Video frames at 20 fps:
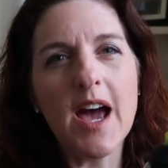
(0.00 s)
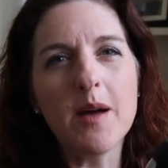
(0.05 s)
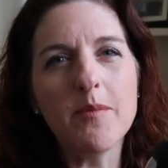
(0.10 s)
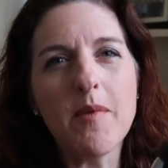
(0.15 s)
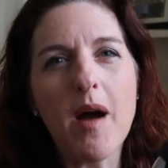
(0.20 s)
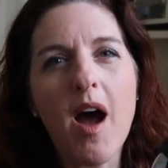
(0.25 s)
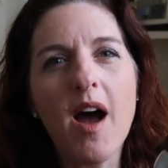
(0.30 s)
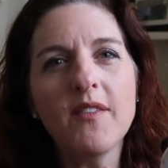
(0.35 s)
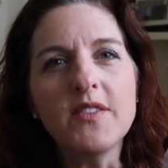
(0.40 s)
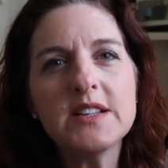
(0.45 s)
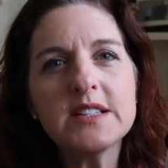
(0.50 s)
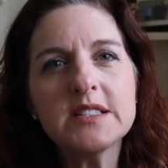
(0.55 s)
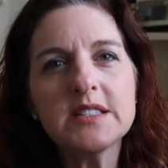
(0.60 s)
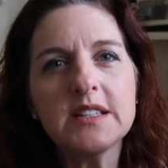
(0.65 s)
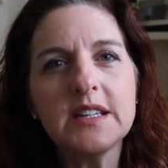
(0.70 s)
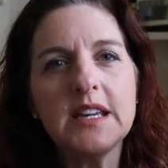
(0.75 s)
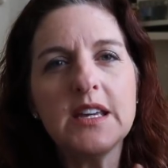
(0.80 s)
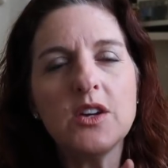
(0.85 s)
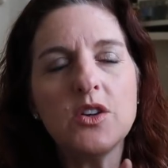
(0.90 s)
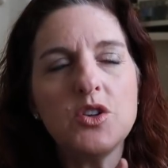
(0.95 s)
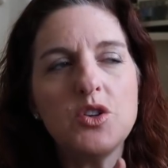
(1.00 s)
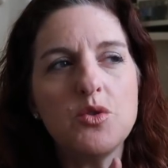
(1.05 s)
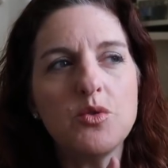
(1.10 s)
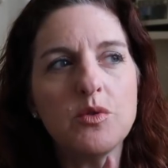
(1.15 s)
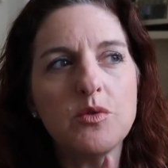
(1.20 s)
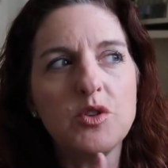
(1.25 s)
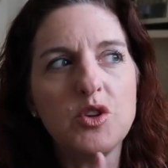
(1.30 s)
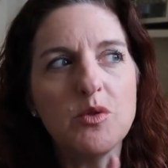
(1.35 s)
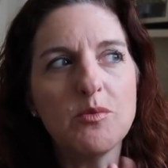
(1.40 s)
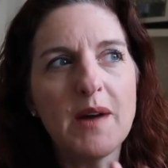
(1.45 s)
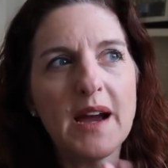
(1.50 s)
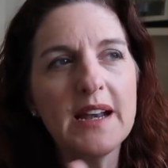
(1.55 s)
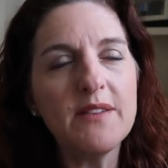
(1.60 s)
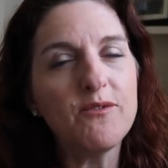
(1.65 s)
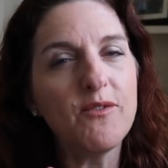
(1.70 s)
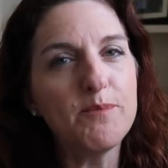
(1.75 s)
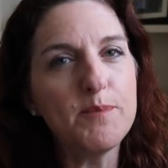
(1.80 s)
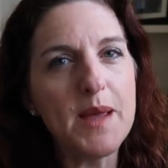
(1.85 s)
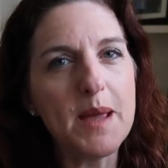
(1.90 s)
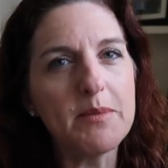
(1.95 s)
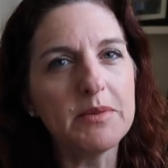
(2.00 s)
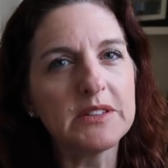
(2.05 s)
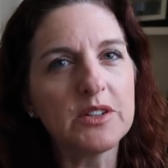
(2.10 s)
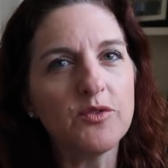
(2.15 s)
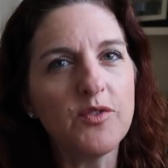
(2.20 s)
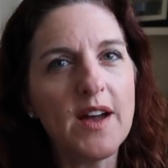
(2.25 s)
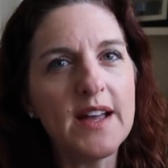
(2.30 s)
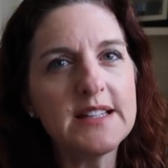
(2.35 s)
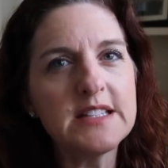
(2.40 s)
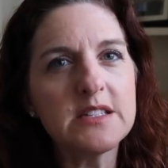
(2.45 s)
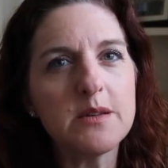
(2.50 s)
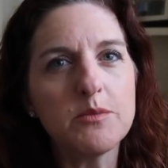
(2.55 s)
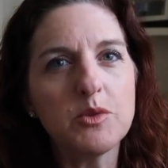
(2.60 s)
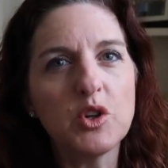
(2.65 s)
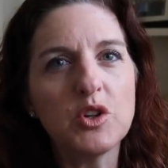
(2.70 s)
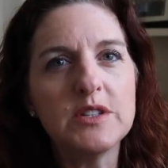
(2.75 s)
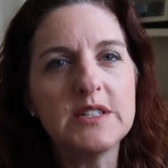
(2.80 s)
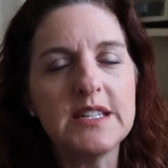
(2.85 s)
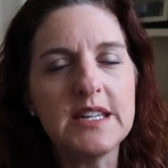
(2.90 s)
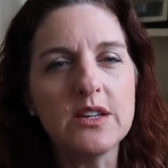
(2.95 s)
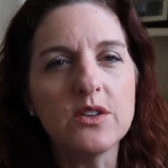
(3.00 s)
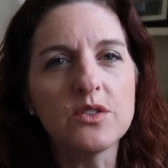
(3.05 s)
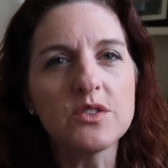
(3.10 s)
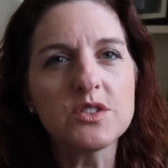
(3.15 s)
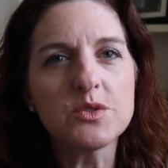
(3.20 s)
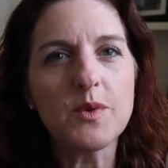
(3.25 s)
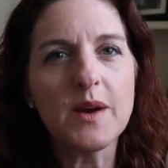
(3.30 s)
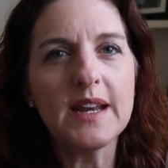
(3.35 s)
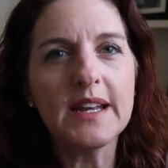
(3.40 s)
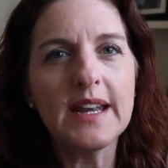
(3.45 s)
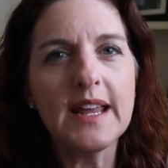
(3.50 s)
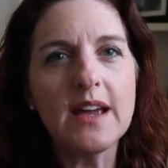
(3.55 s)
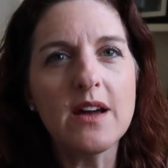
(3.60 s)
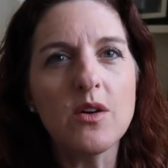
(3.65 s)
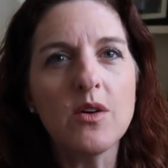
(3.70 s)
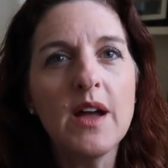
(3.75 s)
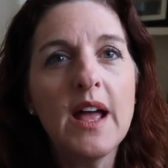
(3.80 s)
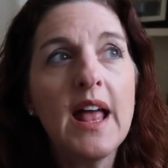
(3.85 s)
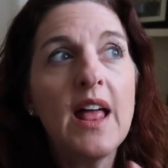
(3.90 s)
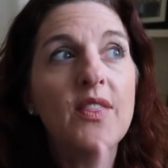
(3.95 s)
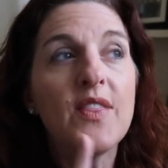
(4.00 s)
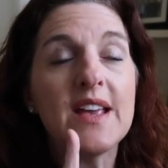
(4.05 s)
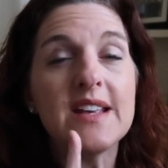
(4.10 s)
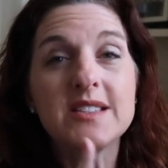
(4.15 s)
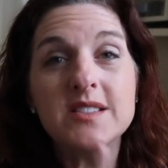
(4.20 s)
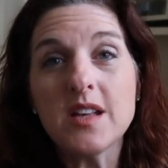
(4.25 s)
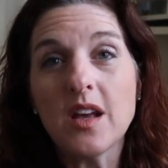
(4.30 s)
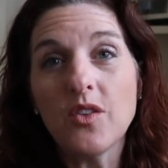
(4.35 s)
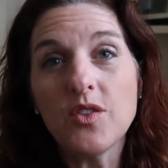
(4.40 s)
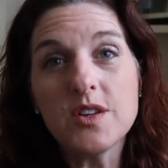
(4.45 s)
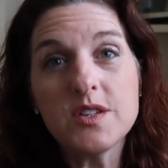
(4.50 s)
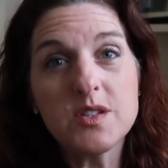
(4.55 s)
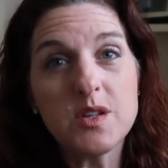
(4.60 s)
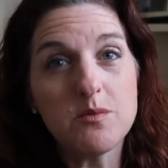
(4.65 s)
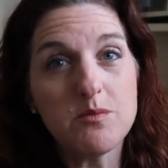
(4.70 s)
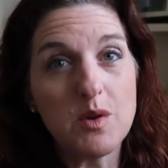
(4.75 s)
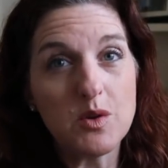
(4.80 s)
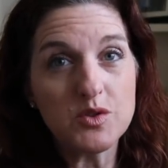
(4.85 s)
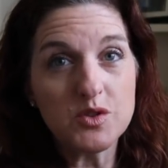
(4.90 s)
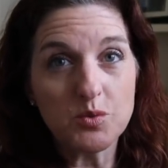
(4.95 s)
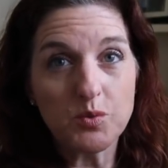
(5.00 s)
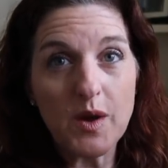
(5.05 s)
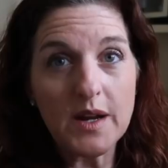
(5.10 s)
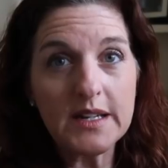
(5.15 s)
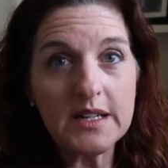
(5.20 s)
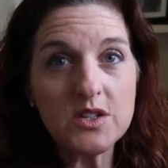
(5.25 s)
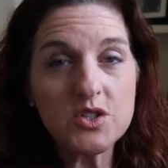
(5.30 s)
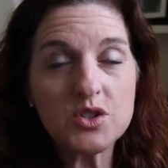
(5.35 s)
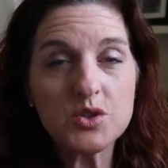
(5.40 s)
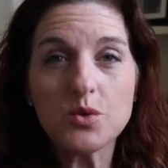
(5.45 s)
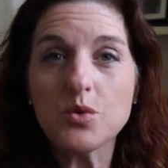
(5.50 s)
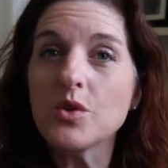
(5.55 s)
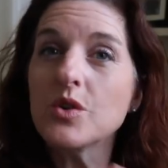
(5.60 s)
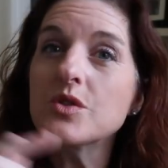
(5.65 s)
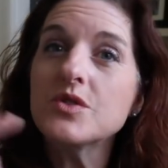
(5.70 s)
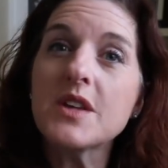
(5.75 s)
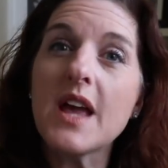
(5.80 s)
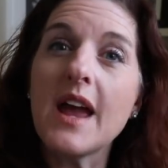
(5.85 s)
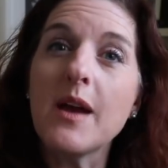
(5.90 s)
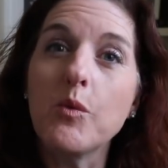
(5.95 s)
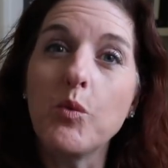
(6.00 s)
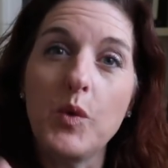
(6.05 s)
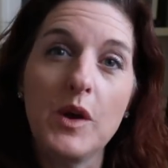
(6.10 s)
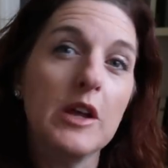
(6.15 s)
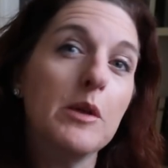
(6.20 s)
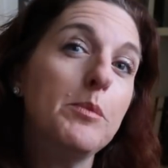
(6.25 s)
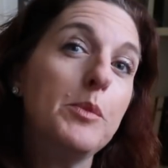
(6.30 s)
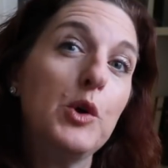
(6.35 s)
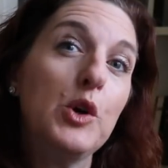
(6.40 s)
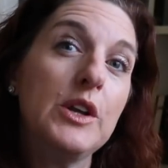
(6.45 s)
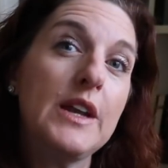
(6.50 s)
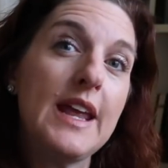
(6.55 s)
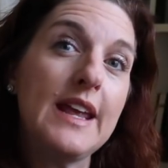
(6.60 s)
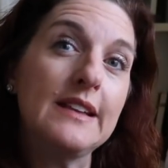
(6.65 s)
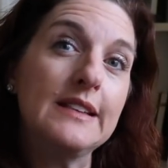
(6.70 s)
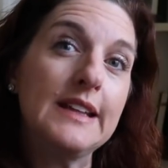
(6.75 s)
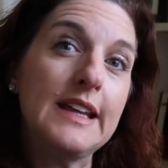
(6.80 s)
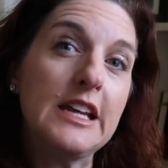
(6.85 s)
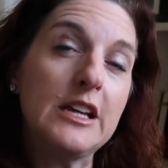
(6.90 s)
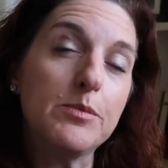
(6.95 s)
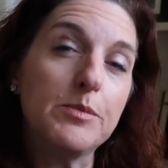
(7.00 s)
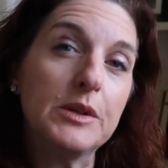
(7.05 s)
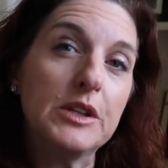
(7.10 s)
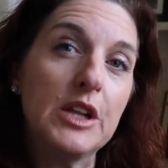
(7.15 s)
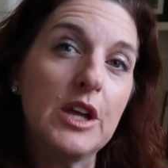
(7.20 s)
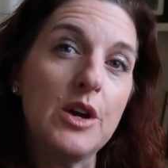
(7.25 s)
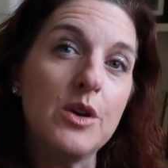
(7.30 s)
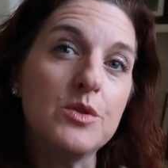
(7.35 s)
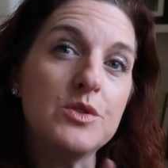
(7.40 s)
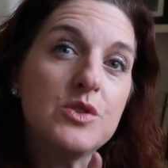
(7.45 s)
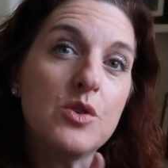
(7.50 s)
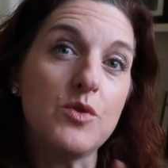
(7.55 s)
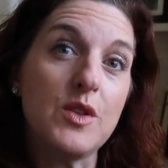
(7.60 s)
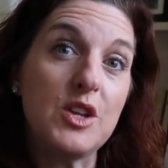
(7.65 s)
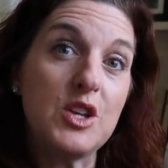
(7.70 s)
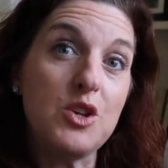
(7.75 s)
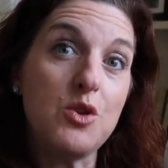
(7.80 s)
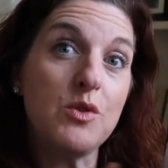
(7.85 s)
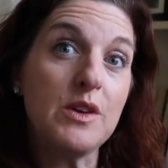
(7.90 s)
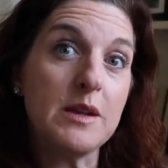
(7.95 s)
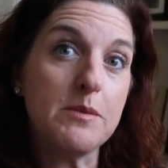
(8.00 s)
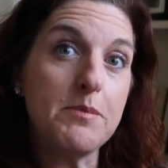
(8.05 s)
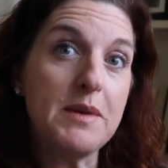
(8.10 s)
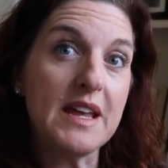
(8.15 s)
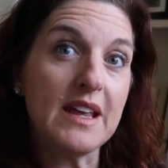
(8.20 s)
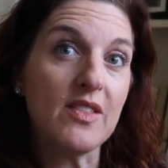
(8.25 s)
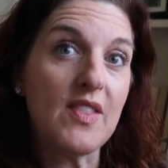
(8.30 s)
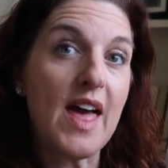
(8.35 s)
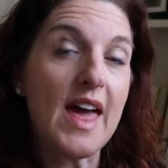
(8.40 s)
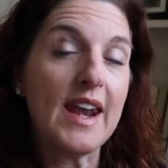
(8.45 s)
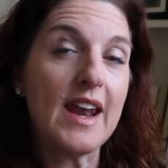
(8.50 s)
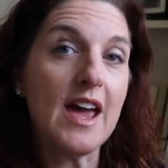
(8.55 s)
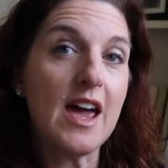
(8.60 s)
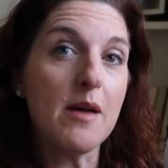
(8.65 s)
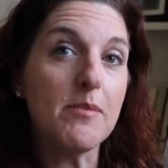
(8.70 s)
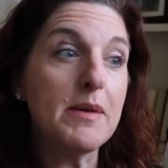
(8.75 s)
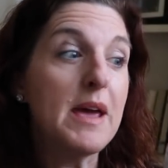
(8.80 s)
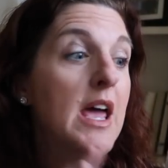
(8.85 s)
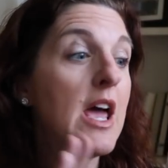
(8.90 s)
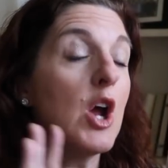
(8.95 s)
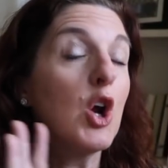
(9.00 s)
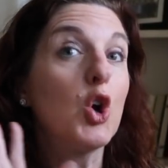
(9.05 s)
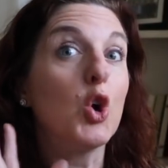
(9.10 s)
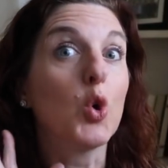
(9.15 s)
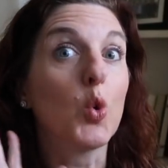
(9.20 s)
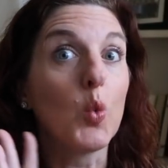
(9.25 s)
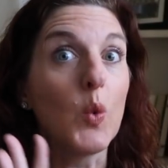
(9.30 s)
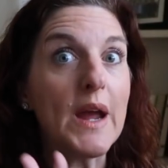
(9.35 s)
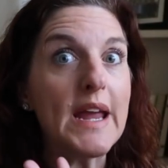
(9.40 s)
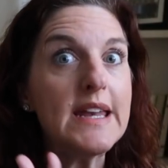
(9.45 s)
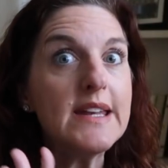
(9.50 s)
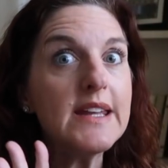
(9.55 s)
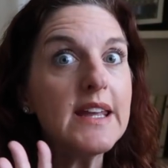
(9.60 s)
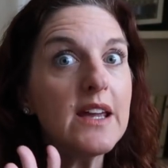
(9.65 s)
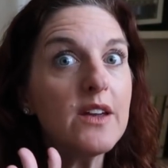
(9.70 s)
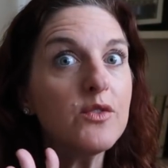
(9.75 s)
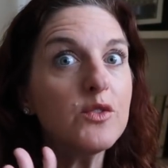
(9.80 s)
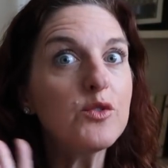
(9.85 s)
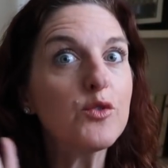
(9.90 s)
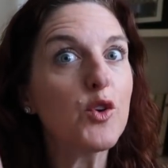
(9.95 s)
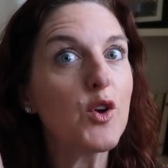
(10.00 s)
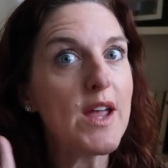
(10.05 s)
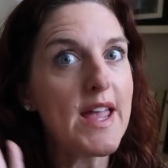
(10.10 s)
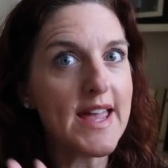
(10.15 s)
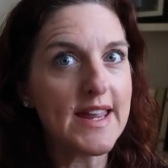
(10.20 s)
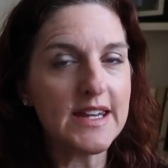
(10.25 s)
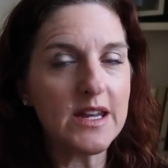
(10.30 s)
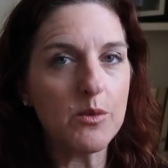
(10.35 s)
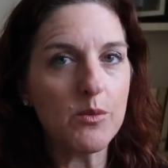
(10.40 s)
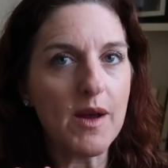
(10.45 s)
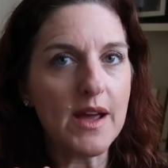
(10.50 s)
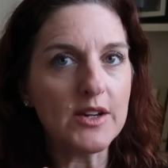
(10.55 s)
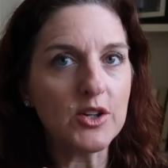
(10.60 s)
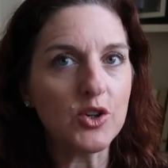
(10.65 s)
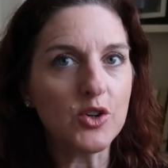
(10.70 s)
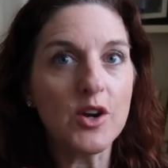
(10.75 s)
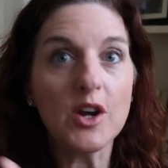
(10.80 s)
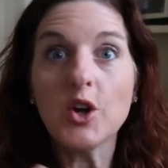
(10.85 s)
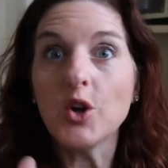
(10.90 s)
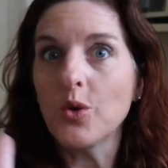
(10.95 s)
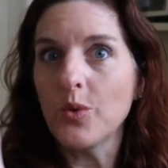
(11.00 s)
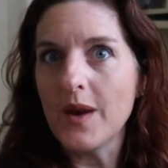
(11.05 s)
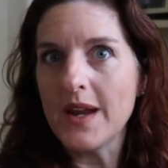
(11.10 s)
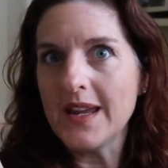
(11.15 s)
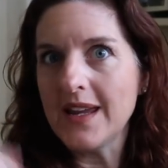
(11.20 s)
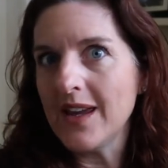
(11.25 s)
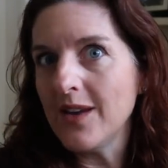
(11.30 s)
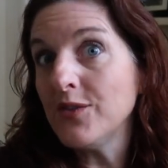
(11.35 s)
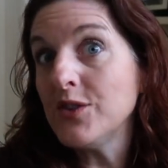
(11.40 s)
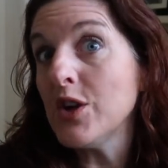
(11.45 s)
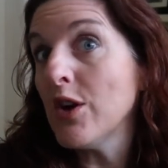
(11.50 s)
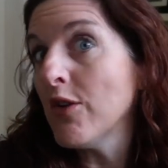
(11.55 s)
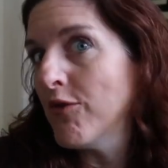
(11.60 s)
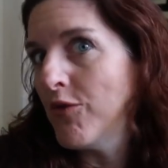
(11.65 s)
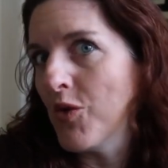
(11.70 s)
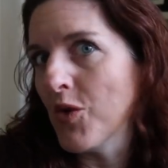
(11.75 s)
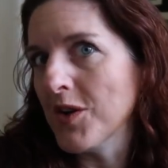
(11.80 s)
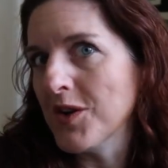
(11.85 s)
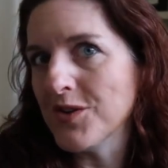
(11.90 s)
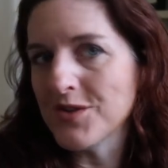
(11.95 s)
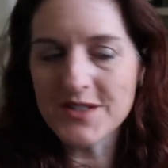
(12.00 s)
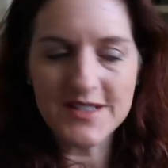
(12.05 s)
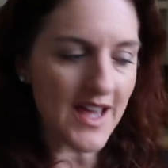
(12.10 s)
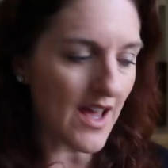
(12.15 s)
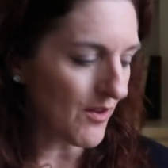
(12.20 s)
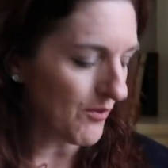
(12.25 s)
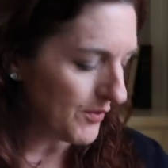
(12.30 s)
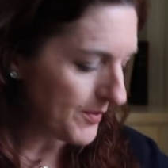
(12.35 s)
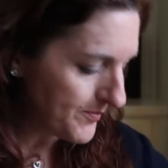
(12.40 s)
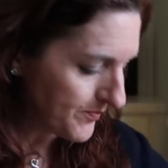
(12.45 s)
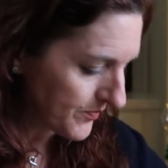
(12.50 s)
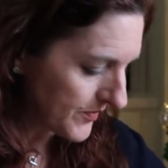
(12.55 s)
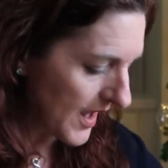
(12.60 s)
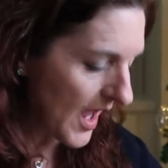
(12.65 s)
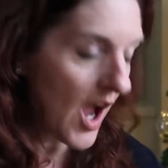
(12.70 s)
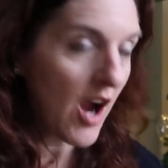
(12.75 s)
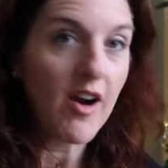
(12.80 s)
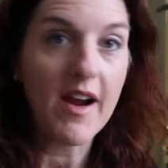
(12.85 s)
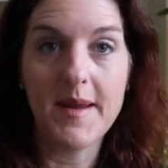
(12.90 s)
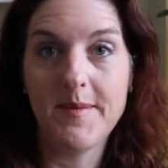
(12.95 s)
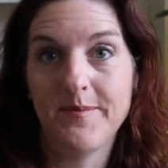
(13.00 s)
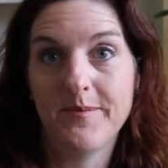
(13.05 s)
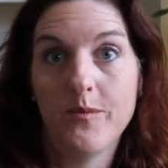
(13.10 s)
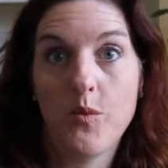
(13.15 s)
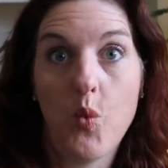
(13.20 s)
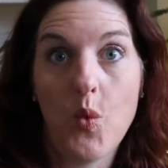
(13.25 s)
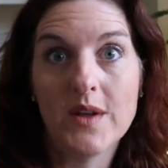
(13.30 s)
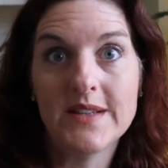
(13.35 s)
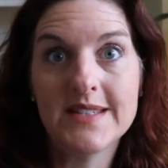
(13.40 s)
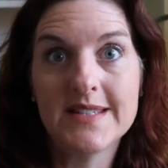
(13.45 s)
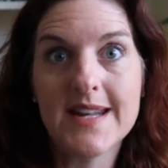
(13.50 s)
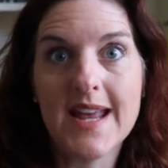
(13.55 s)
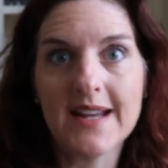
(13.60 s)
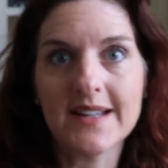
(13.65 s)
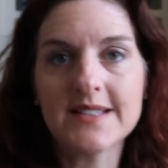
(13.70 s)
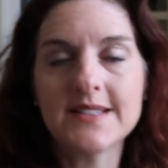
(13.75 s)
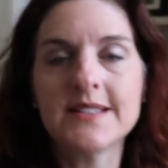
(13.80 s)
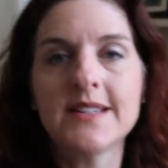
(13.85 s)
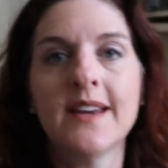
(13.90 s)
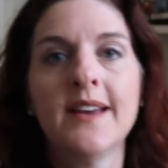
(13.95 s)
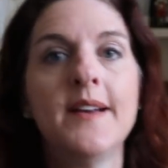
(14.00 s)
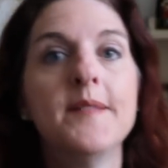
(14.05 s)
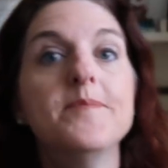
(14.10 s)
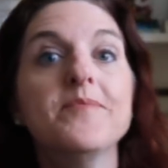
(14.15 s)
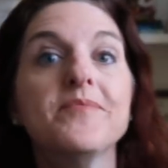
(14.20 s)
Obviously you might be able to find some good deals right now. They sell this in most running stores. I will put a link below so that you can pick that up. Great gift for any runner, great gift for yourself. All right. What's next?